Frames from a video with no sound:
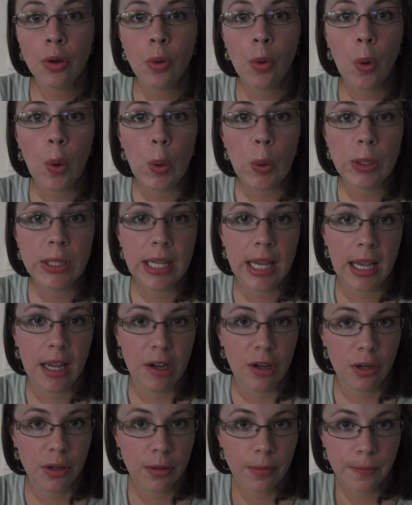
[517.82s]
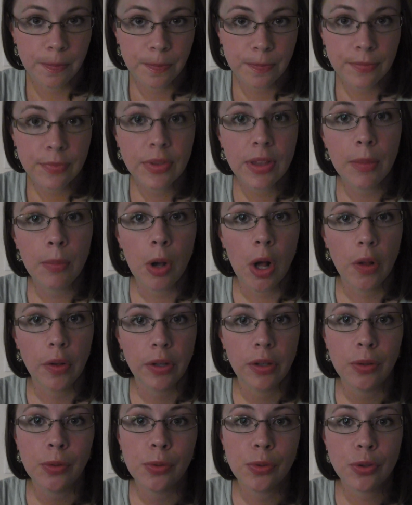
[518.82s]
Cold air, the
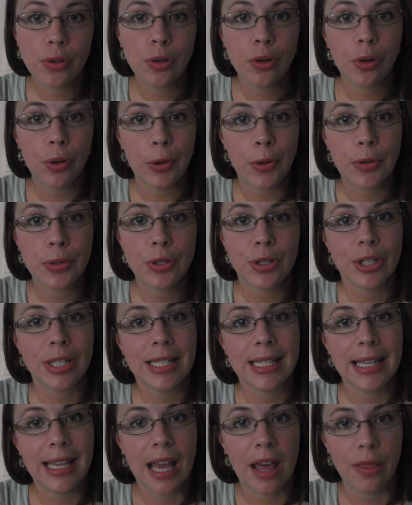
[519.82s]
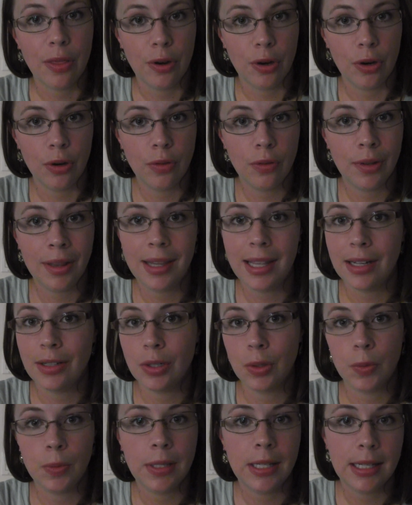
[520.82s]
molecules are closer together. They
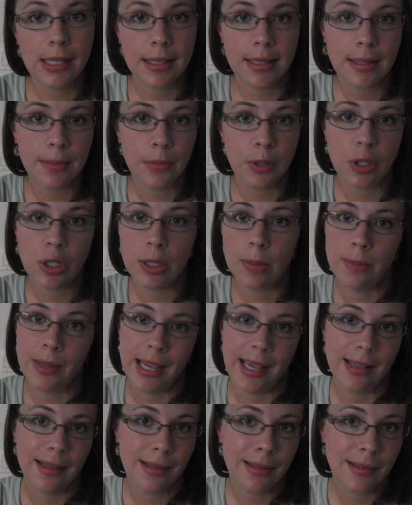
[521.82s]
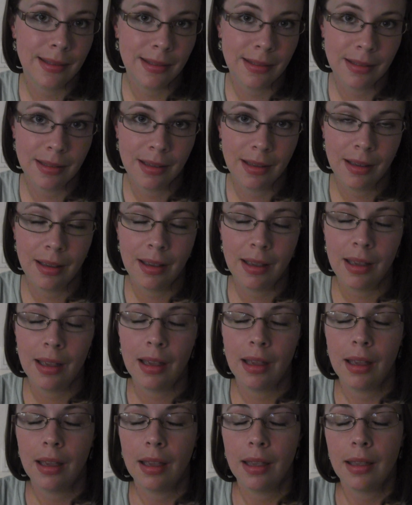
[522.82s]
don't need as much space,
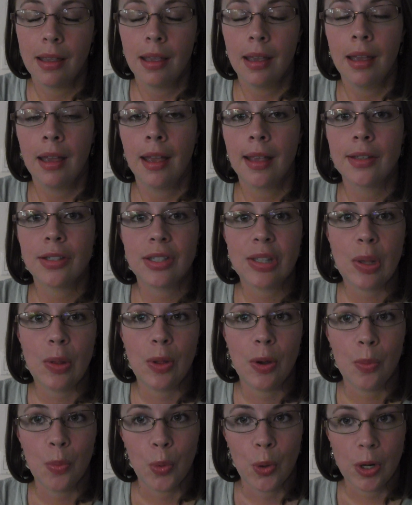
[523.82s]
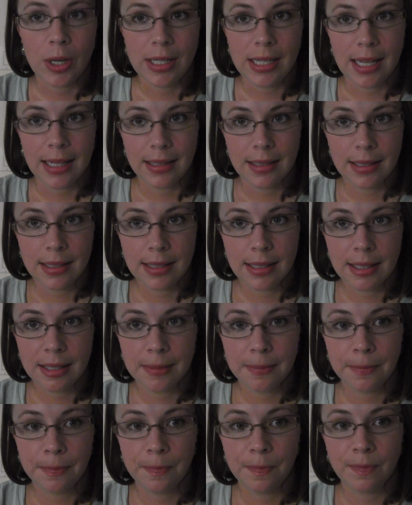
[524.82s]
so they're more dense.
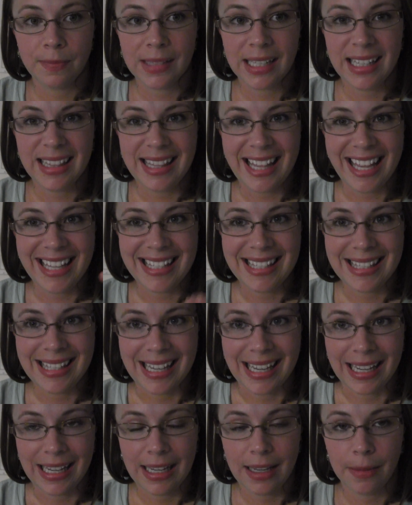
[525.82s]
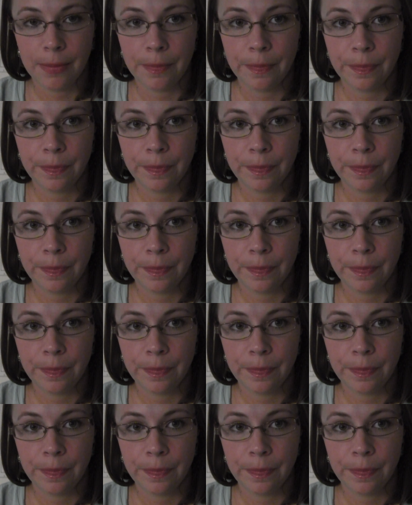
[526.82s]
They sink.